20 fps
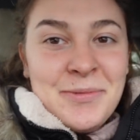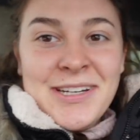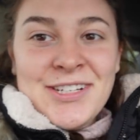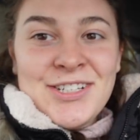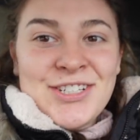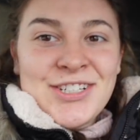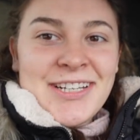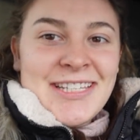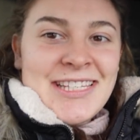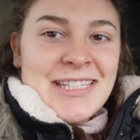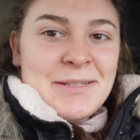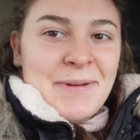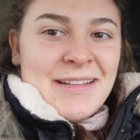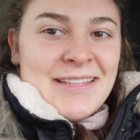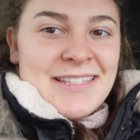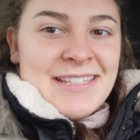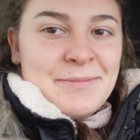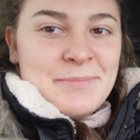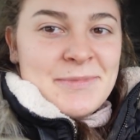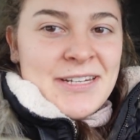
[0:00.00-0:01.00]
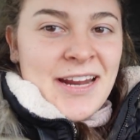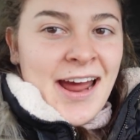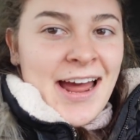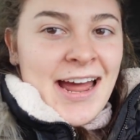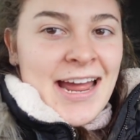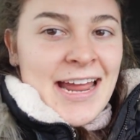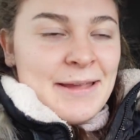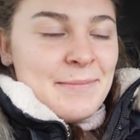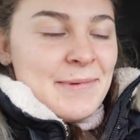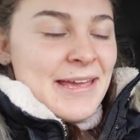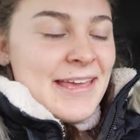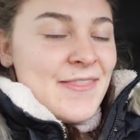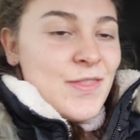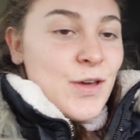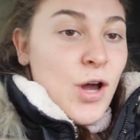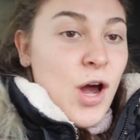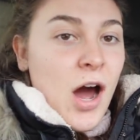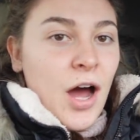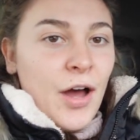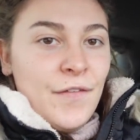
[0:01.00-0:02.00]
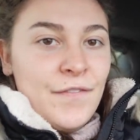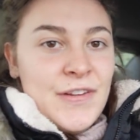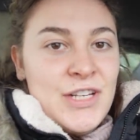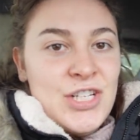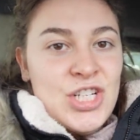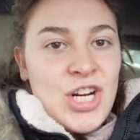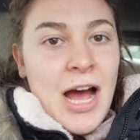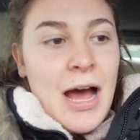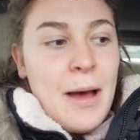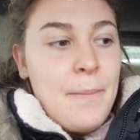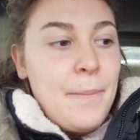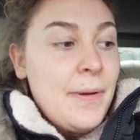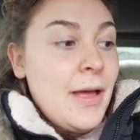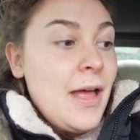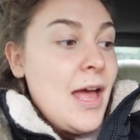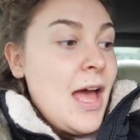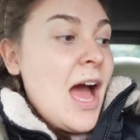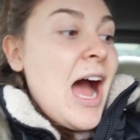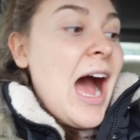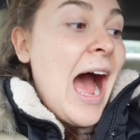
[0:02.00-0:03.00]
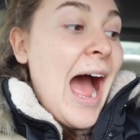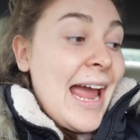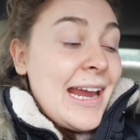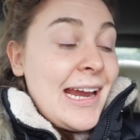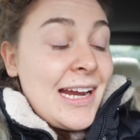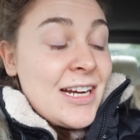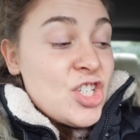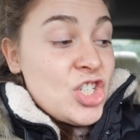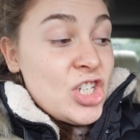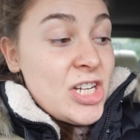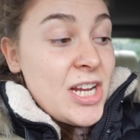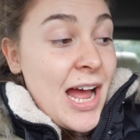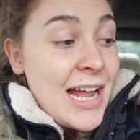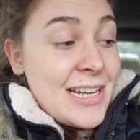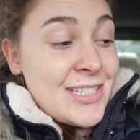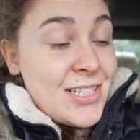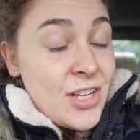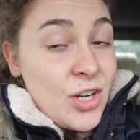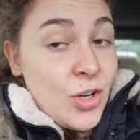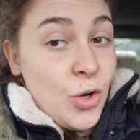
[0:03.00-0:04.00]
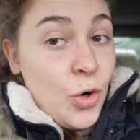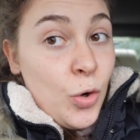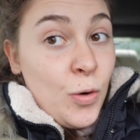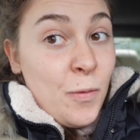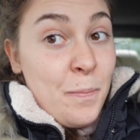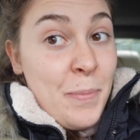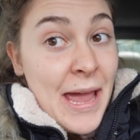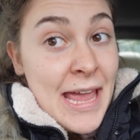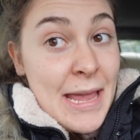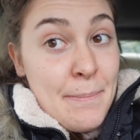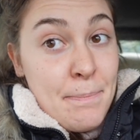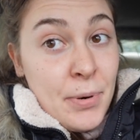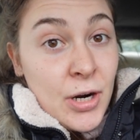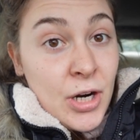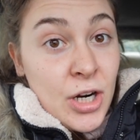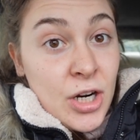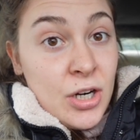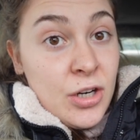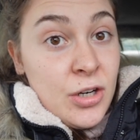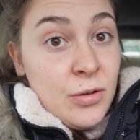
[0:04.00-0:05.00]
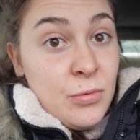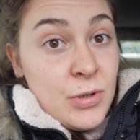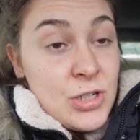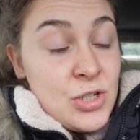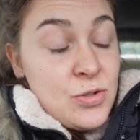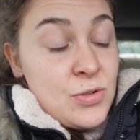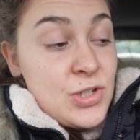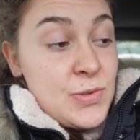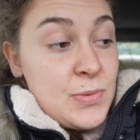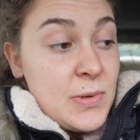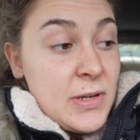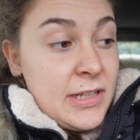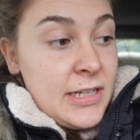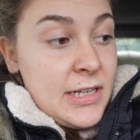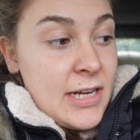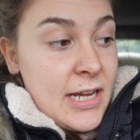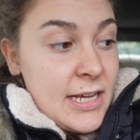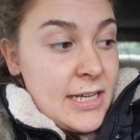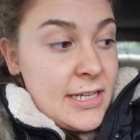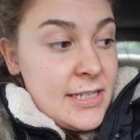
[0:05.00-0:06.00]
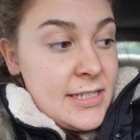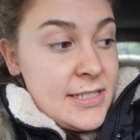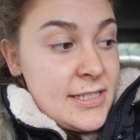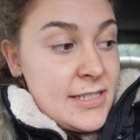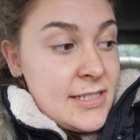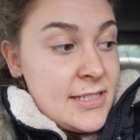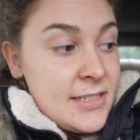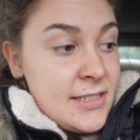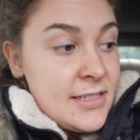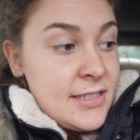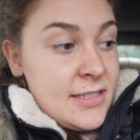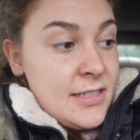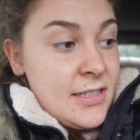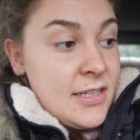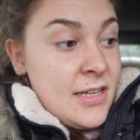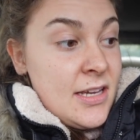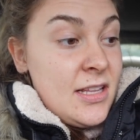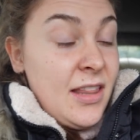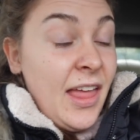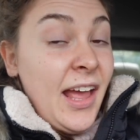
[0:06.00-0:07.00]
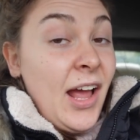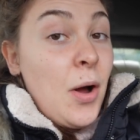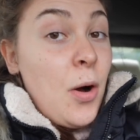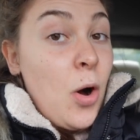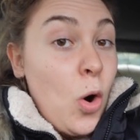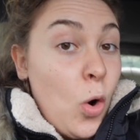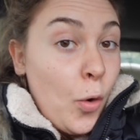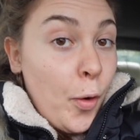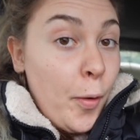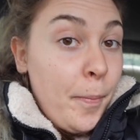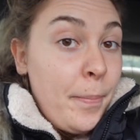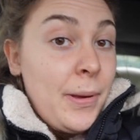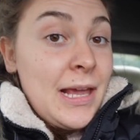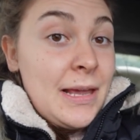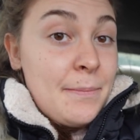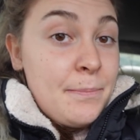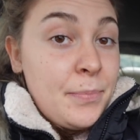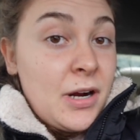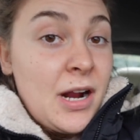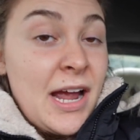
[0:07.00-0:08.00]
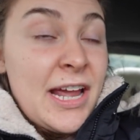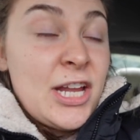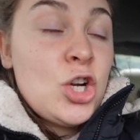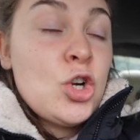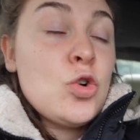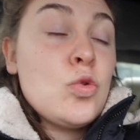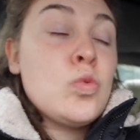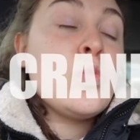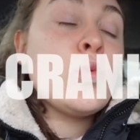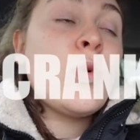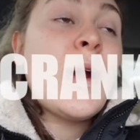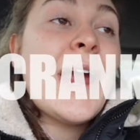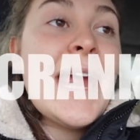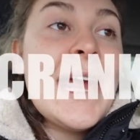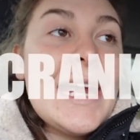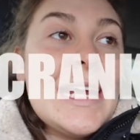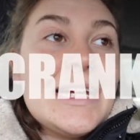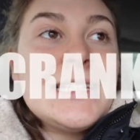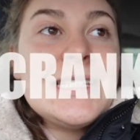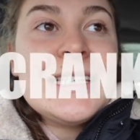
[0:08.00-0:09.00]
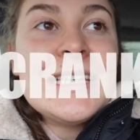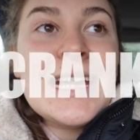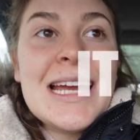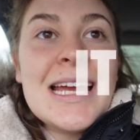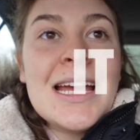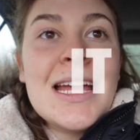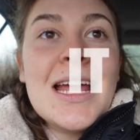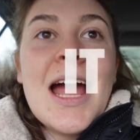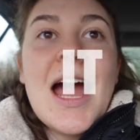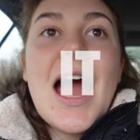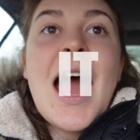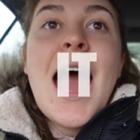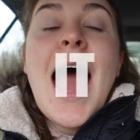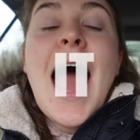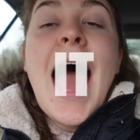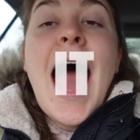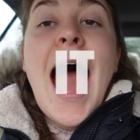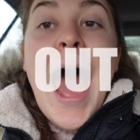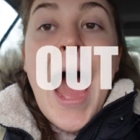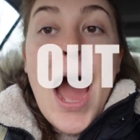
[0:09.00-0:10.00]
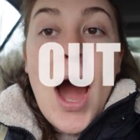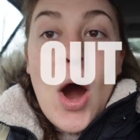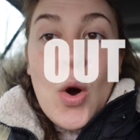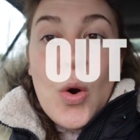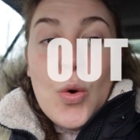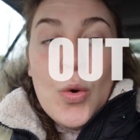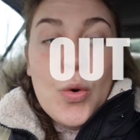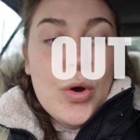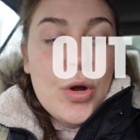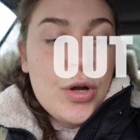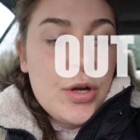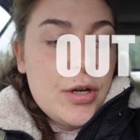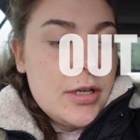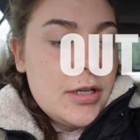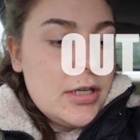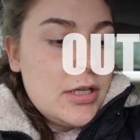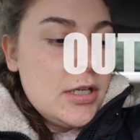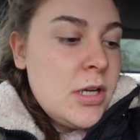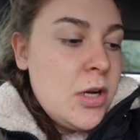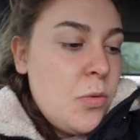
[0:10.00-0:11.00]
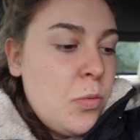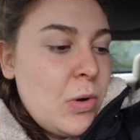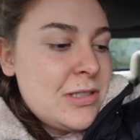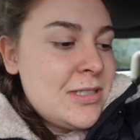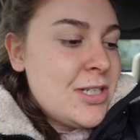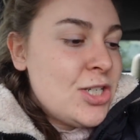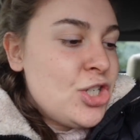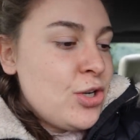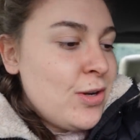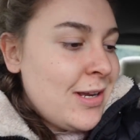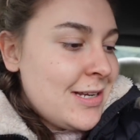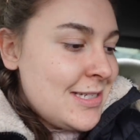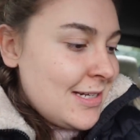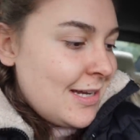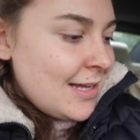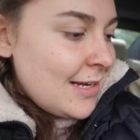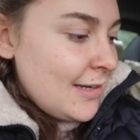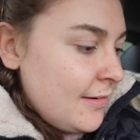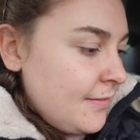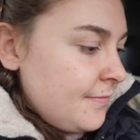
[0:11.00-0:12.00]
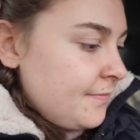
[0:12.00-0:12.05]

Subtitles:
Just spent some time in the coffee shop. I actually got done a whole paper, which was really nice. Like a whole paper. I cranked it out. What did you get done?